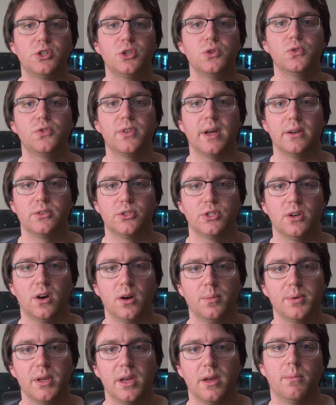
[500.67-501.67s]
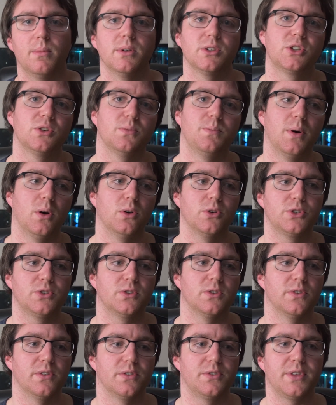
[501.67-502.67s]
2000 RPM as opposed
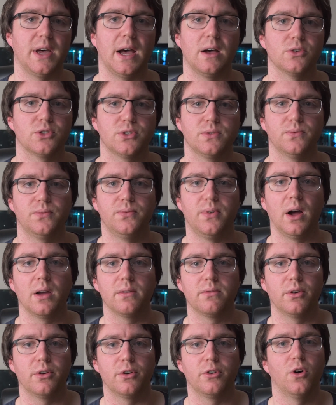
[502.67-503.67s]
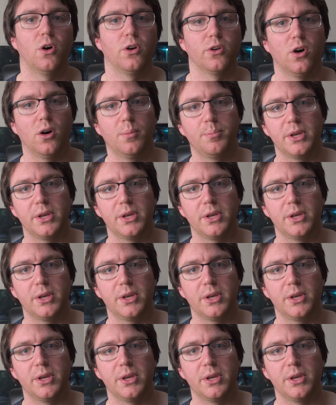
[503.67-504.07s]
to the 1500 odd